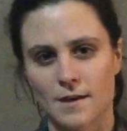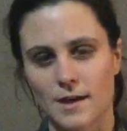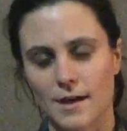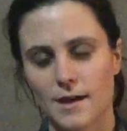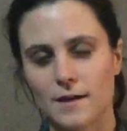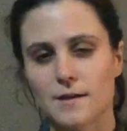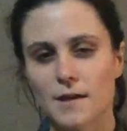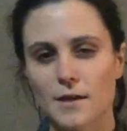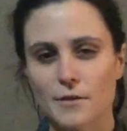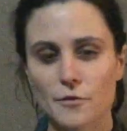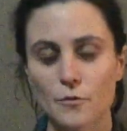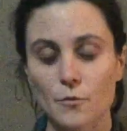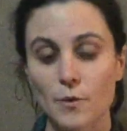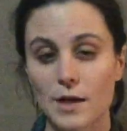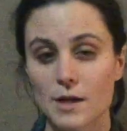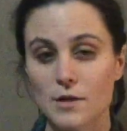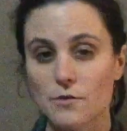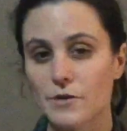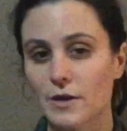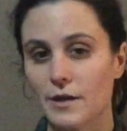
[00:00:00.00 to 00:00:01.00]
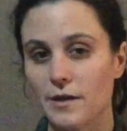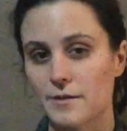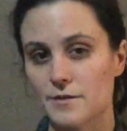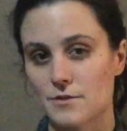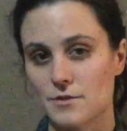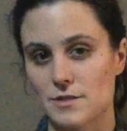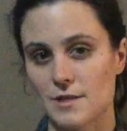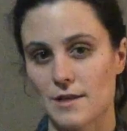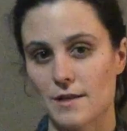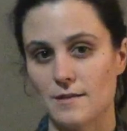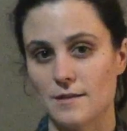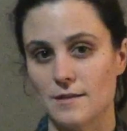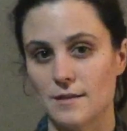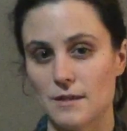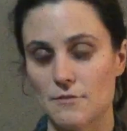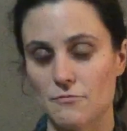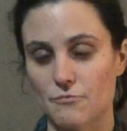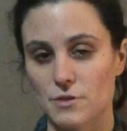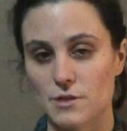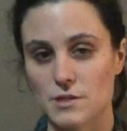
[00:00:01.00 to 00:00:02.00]
Another way you can understand the
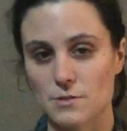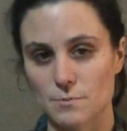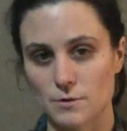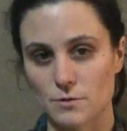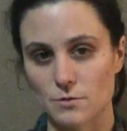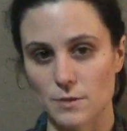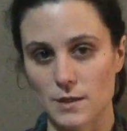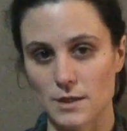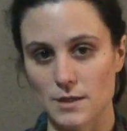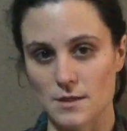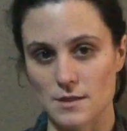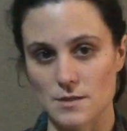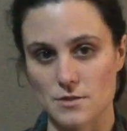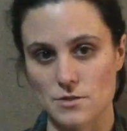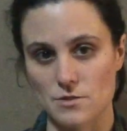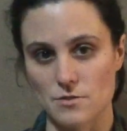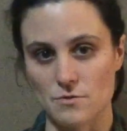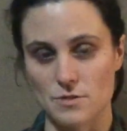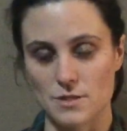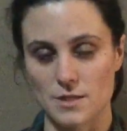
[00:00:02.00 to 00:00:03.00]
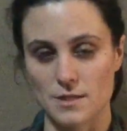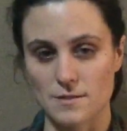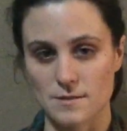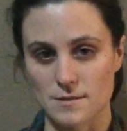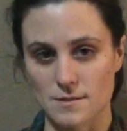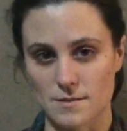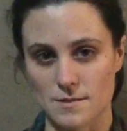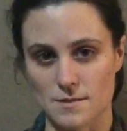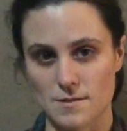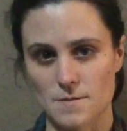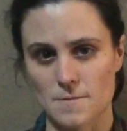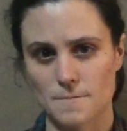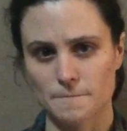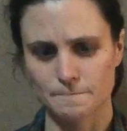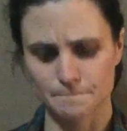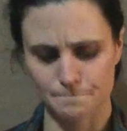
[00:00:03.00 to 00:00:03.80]
difference between these two sentences.